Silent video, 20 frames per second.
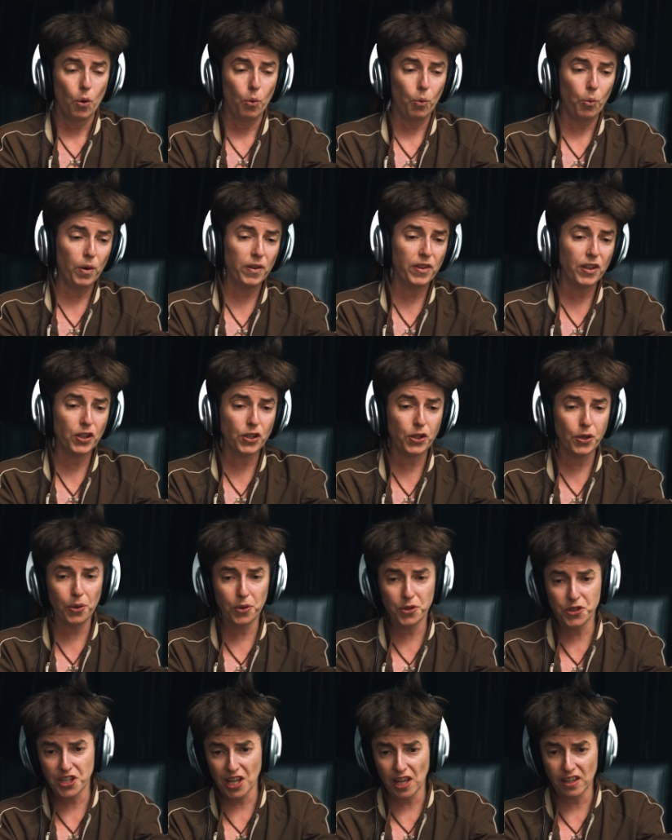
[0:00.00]
With a
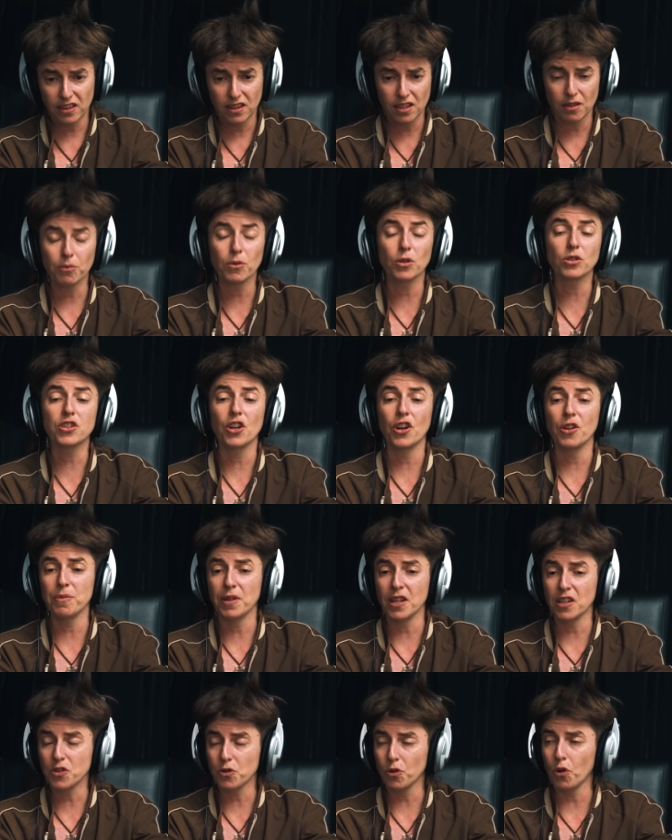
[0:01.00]
huge debt that will turn
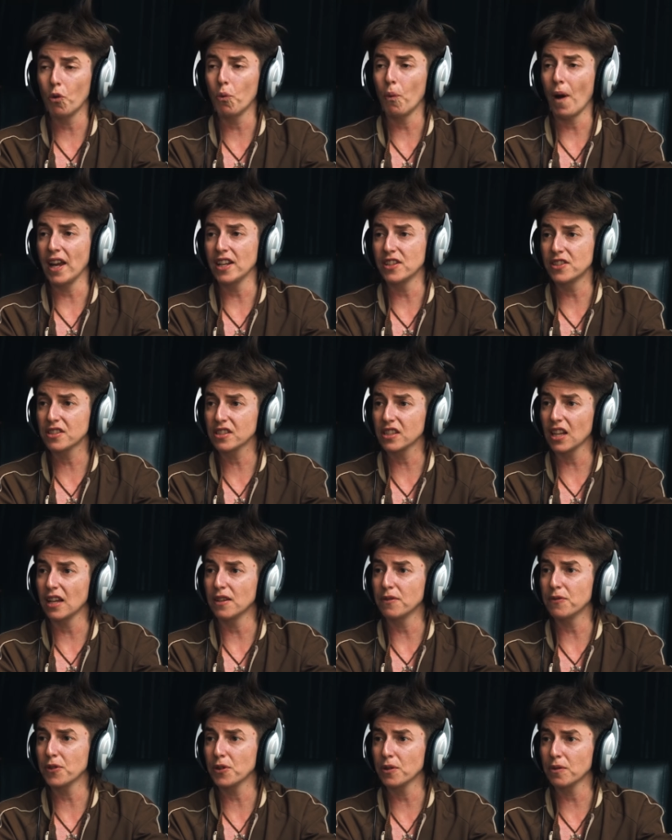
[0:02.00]
me into a wage
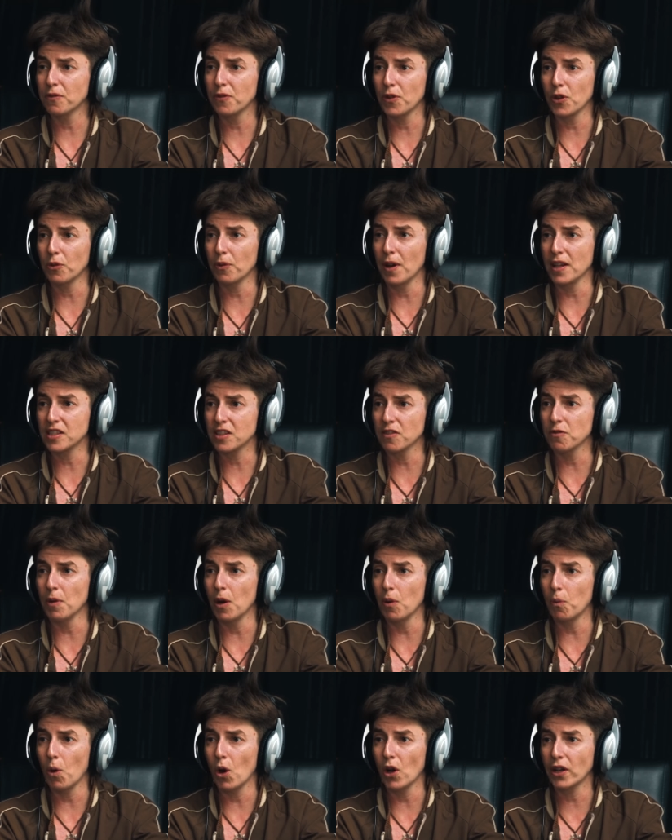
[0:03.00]
slave for the rest of
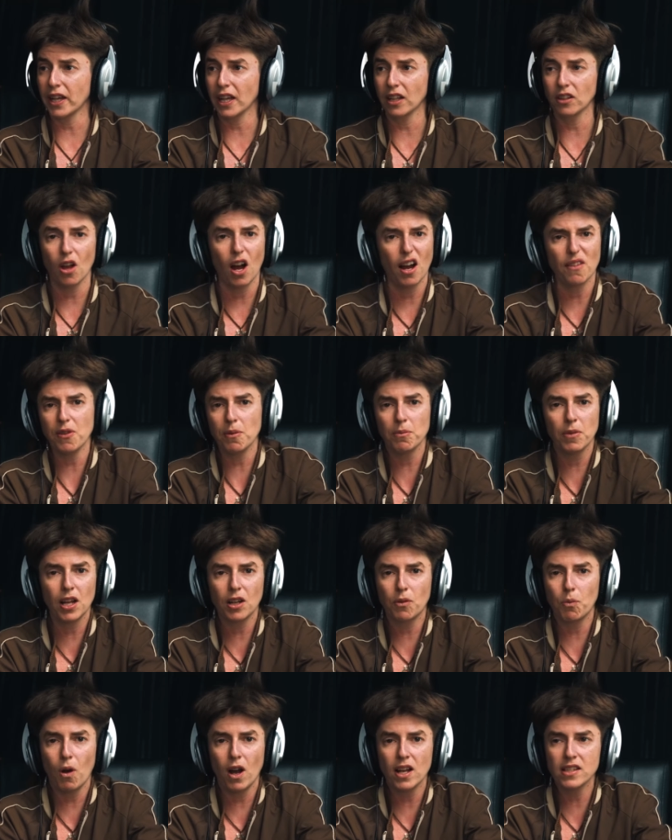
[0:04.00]
my working life. I'm
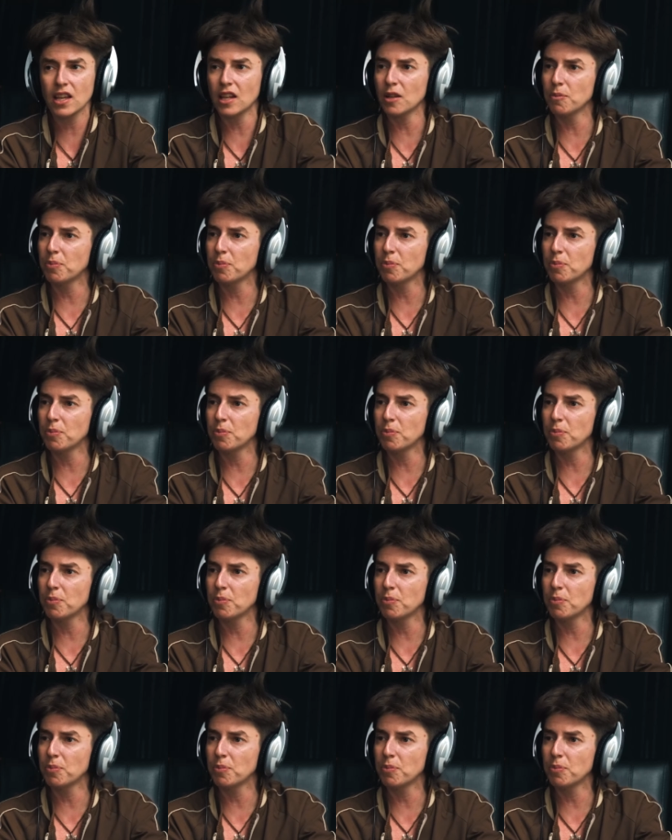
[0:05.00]
like, why is that